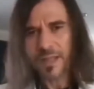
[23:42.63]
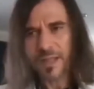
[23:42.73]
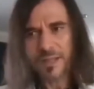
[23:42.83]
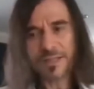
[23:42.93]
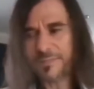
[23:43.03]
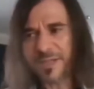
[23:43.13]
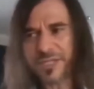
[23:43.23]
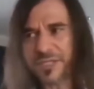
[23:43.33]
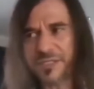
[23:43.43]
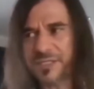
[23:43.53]

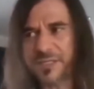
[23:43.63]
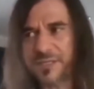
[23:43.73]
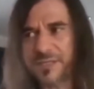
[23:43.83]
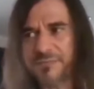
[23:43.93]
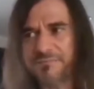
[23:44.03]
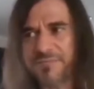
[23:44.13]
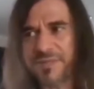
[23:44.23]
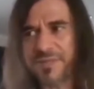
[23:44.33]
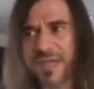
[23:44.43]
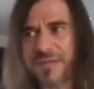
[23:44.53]
Admissions
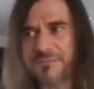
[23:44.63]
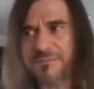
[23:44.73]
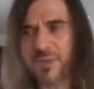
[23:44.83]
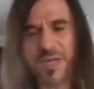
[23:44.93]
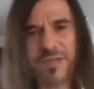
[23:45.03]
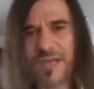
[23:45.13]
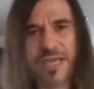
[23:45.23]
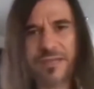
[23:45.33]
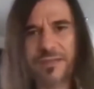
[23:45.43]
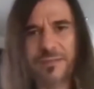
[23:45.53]
that were never
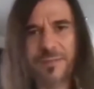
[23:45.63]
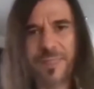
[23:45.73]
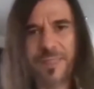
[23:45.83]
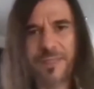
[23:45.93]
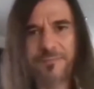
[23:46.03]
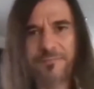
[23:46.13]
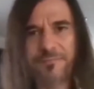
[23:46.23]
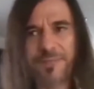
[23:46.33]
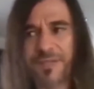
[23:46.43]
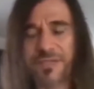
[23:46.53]
heeded
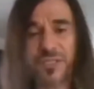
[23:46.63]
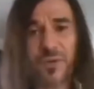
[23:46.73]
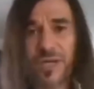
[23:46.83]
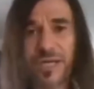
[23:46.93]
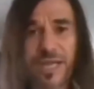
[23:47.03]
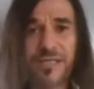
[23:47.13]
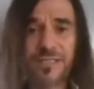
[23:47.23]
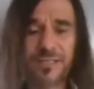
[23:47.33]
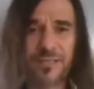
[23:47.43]
because no one cares.